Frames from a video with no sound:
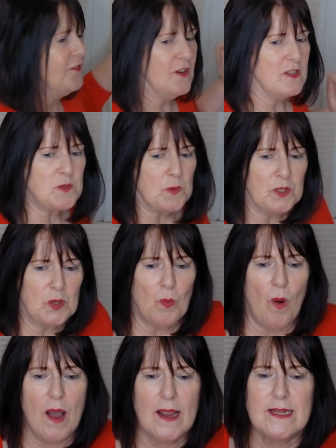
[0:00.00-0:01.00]
first one in
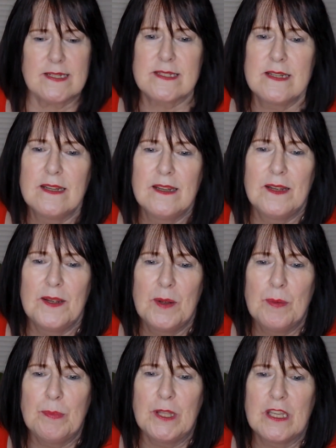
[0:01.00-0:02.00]
white
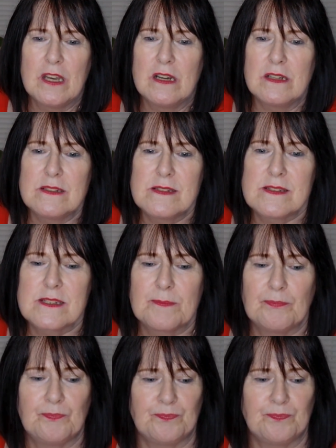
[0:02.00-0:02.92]
because